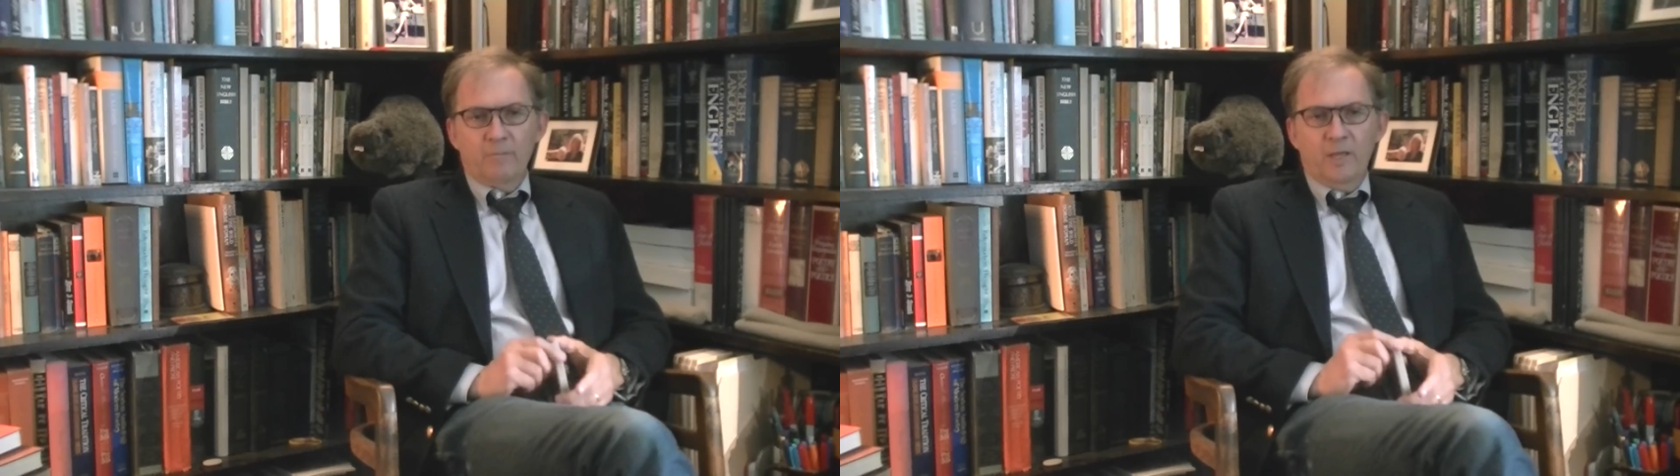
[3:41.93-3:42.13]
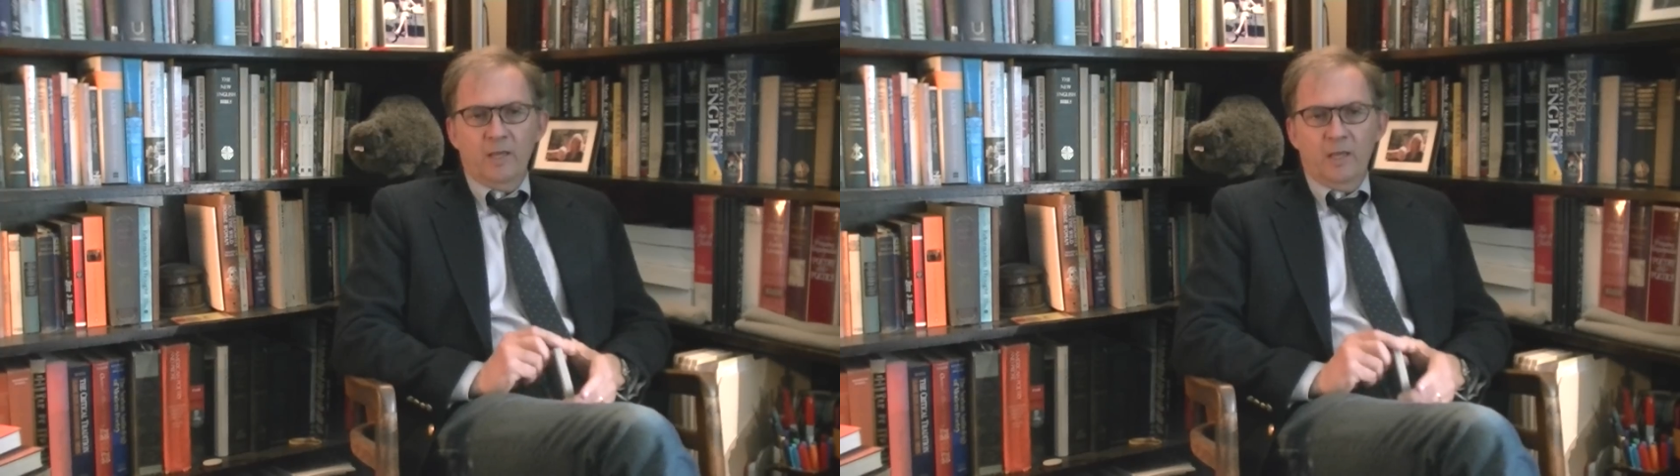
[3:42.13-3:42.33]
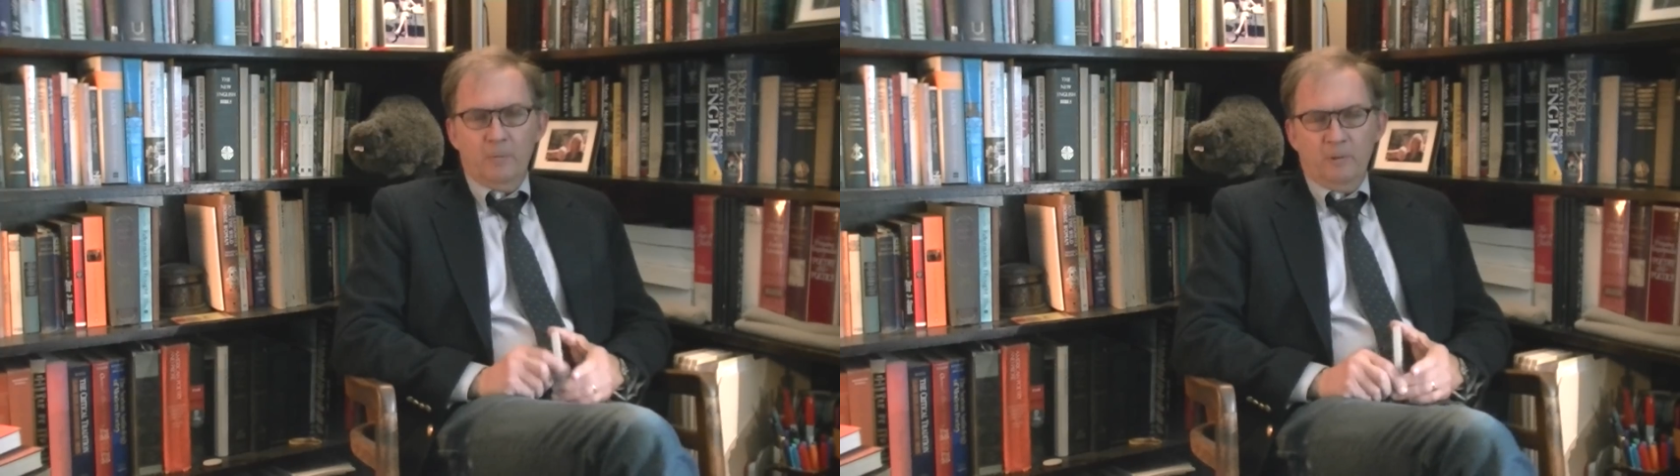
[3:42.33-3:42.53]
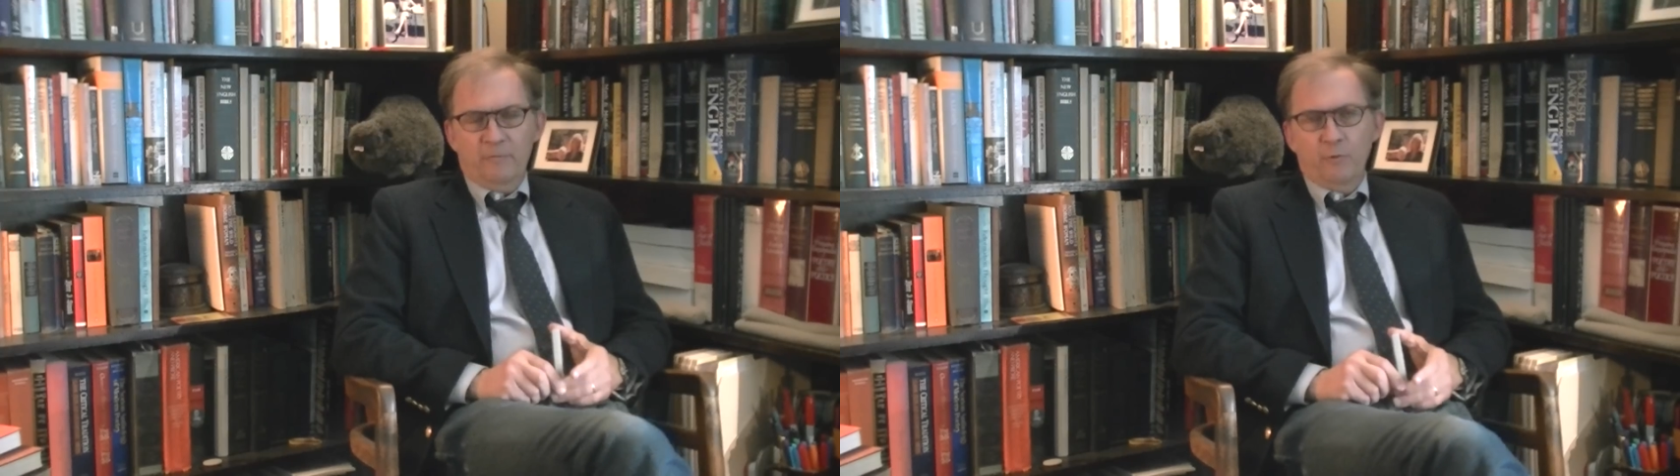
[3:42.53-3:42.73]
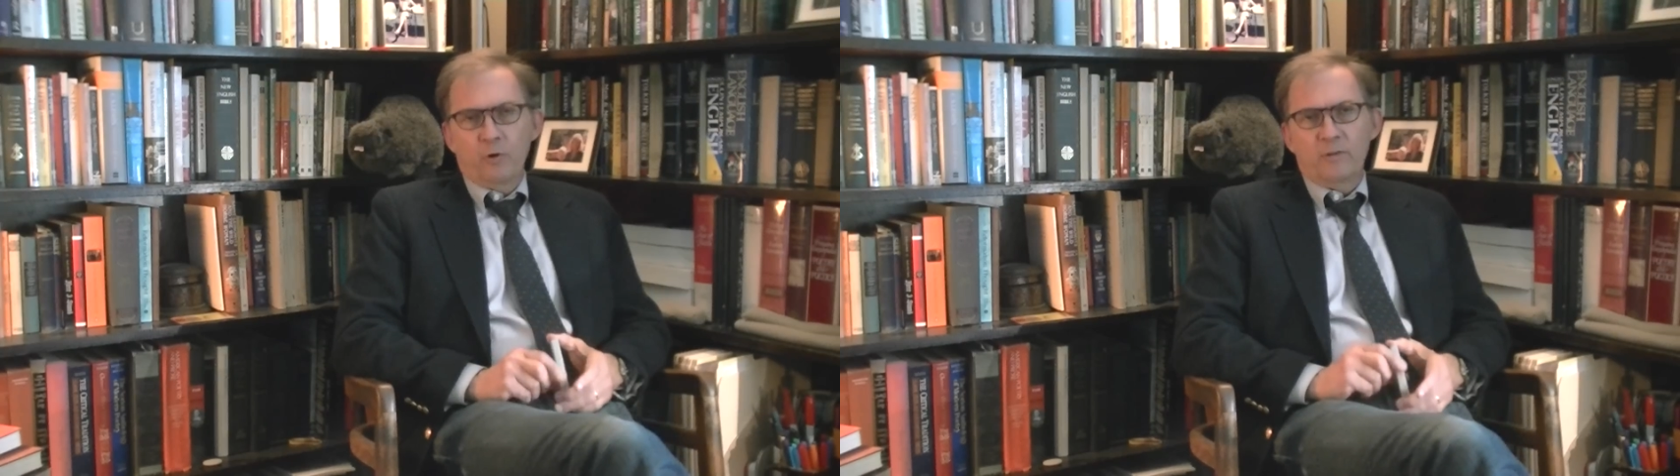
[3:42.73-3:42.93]
King Henry
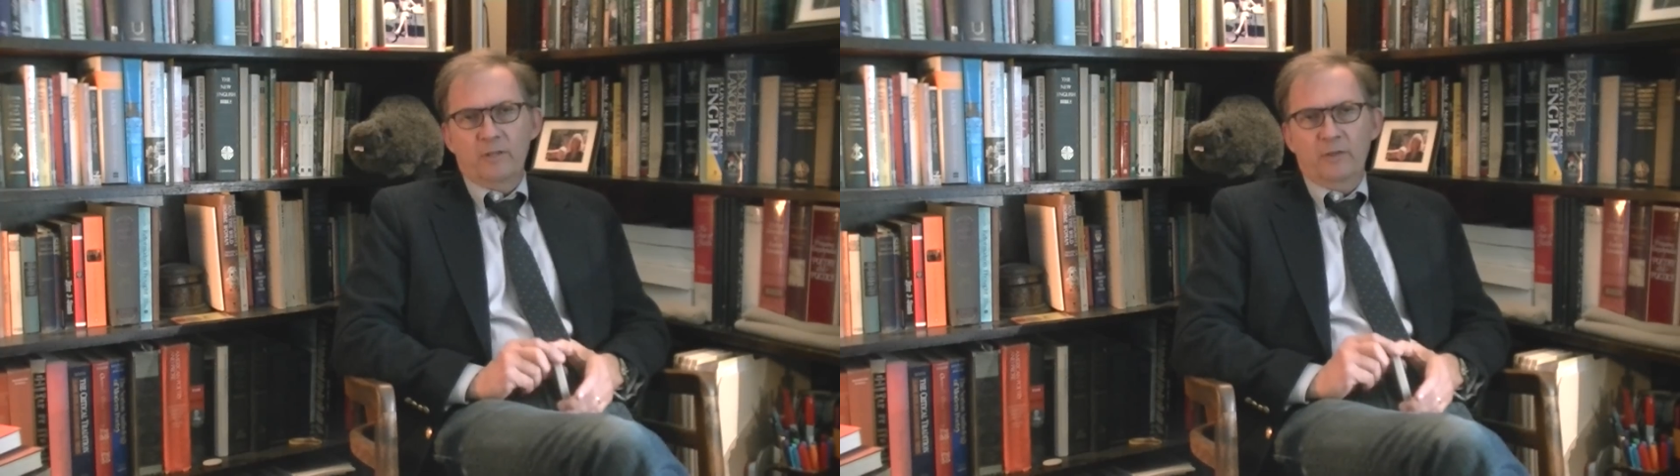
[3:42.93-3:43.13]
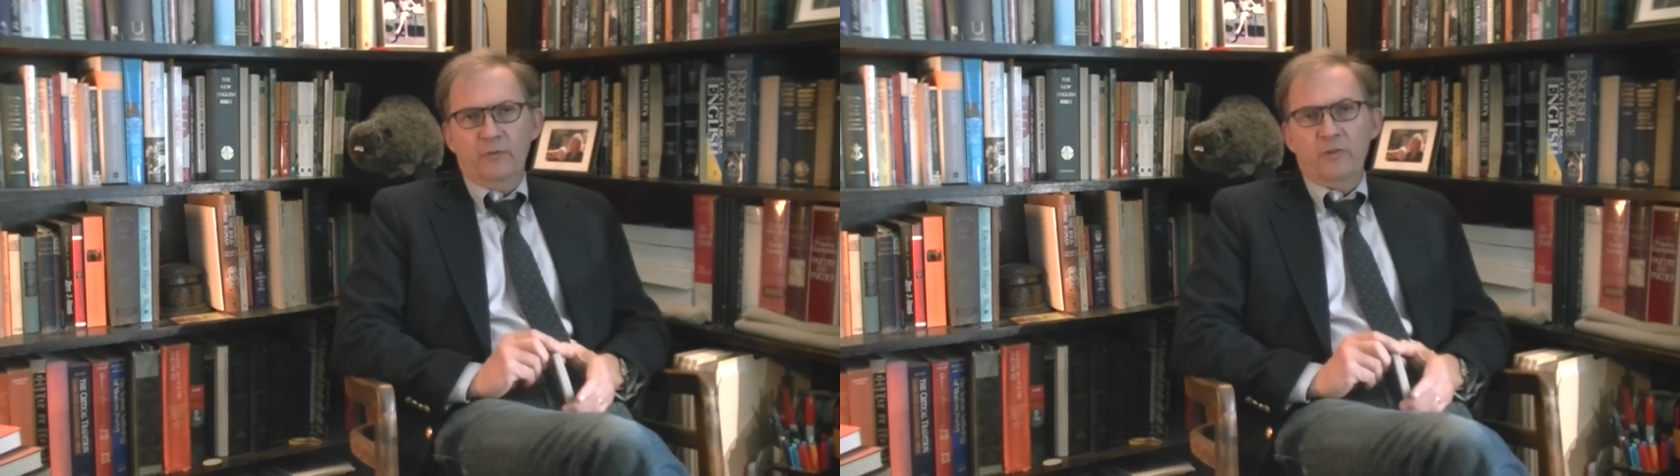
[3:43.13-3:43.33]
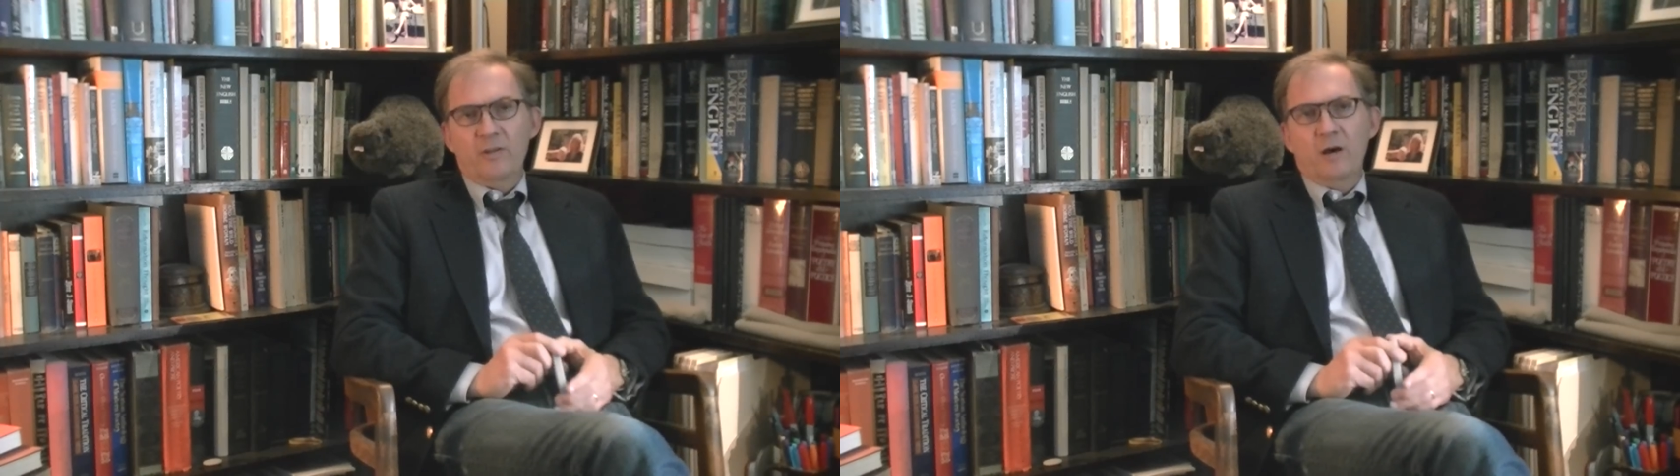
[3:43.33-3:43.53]
IV, is